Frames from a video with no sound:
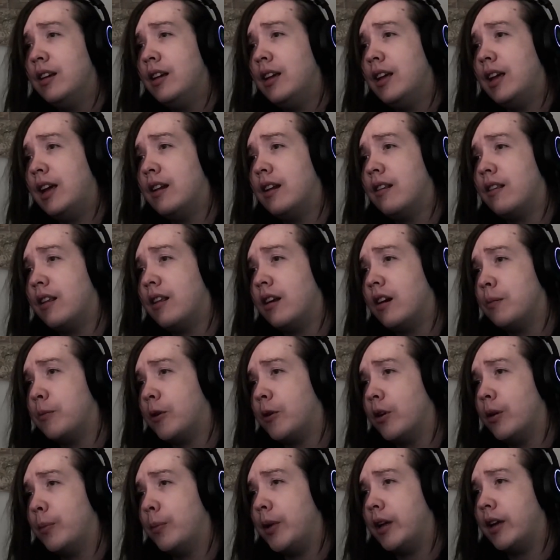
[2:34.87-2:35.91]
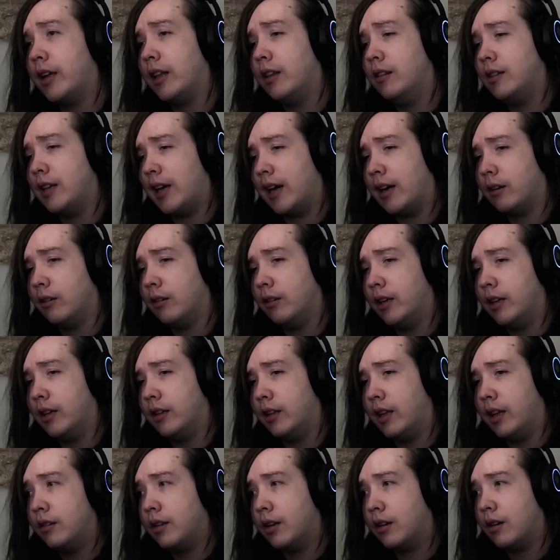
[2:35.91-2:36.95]
Instead, I'm gonna be
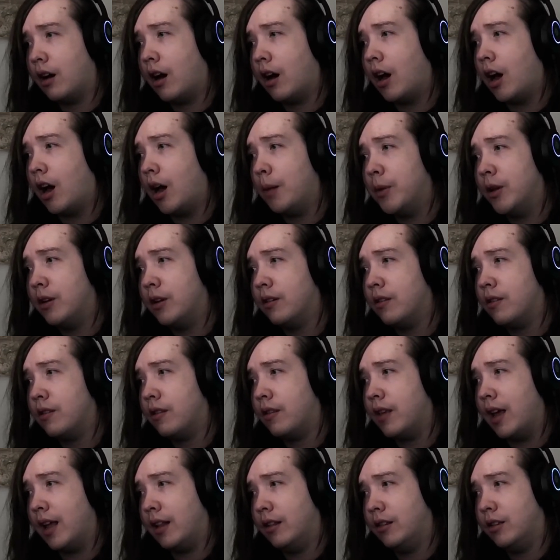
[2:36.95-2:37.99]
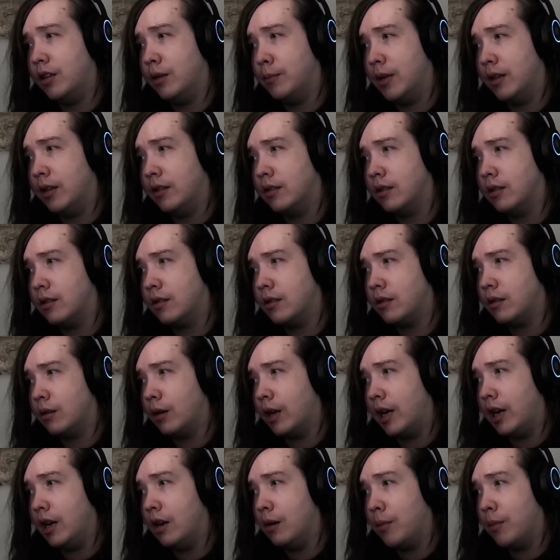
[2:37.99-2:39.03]
tackling the common sentiments
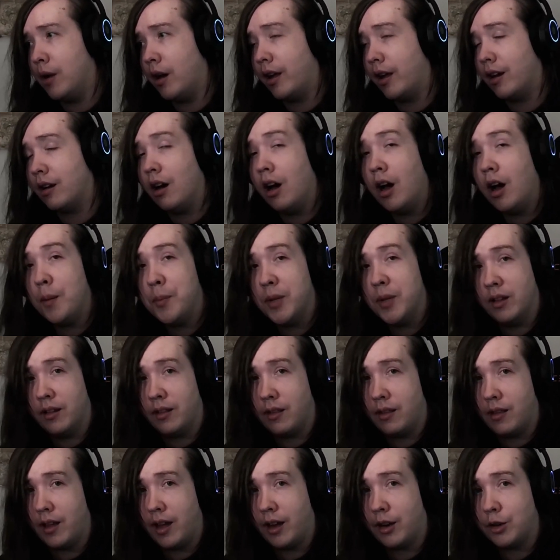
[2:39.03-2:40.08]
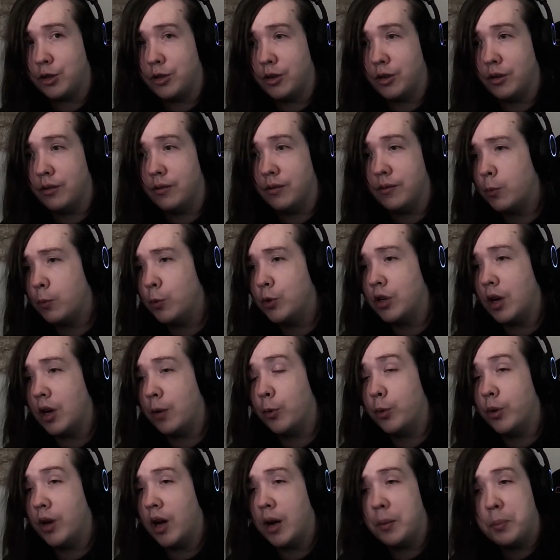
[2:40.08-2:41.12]
in my comments section, which I
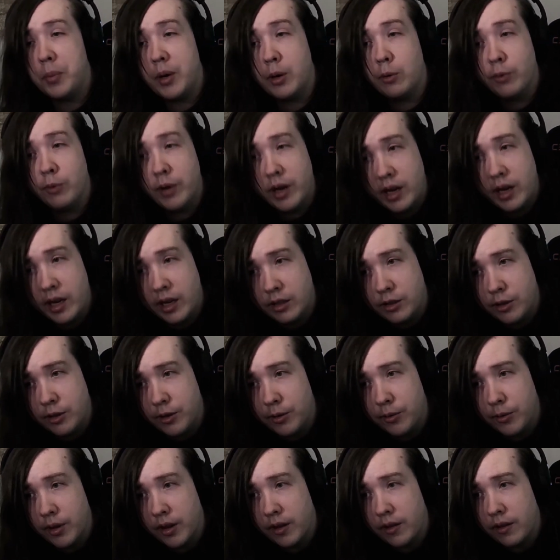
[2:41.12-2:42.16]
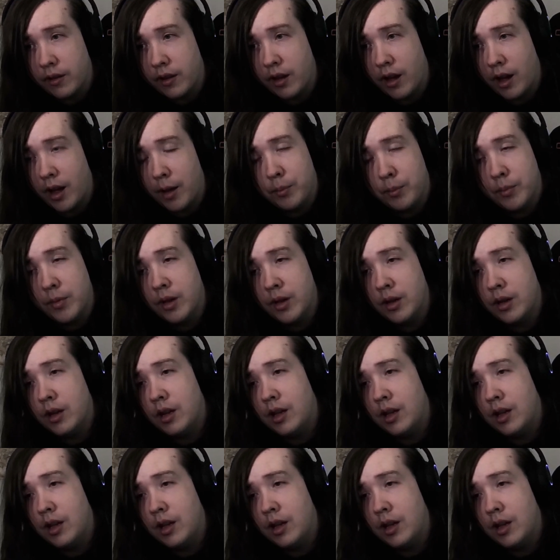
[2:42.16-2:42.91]
will not be reading to you this time.